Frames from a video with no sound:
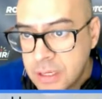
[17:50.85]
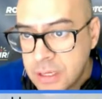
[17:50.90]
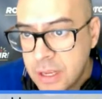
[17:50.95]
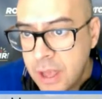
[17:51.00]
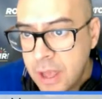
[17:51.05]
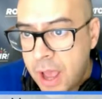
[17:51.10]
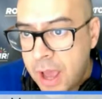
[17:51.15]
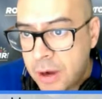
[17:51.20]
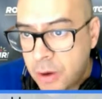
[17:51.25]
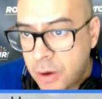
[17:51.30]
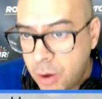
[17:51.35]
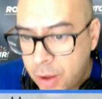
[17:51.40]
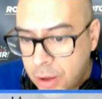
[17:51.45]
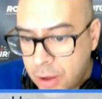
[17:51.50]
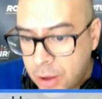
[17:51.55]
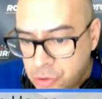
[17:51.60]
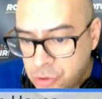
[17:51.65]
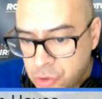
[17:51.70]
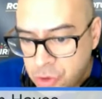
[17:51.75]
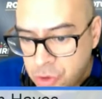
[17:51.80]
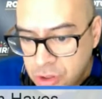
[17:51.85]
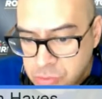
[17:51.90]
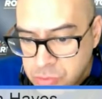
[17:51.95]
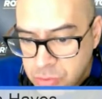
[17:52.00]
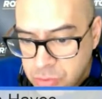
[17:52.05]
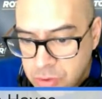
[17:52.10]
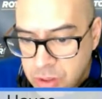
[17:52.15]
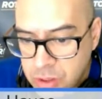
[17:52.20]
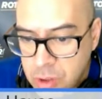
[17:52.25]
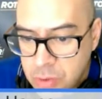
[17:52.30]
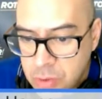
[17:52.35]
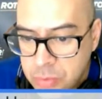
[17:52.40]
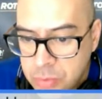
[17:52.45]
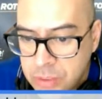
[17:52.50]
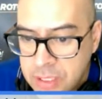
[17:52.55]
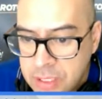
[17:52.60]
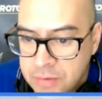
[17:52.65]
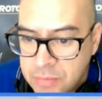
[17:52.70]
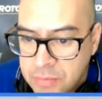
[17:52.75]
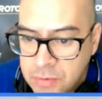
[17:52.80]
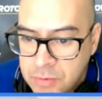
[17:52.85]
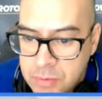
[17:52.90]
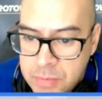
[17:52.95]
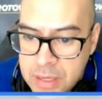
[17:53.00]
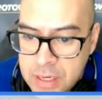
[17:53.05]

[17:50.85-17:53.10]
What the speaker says: I don't know how trustworthy you believe him to be.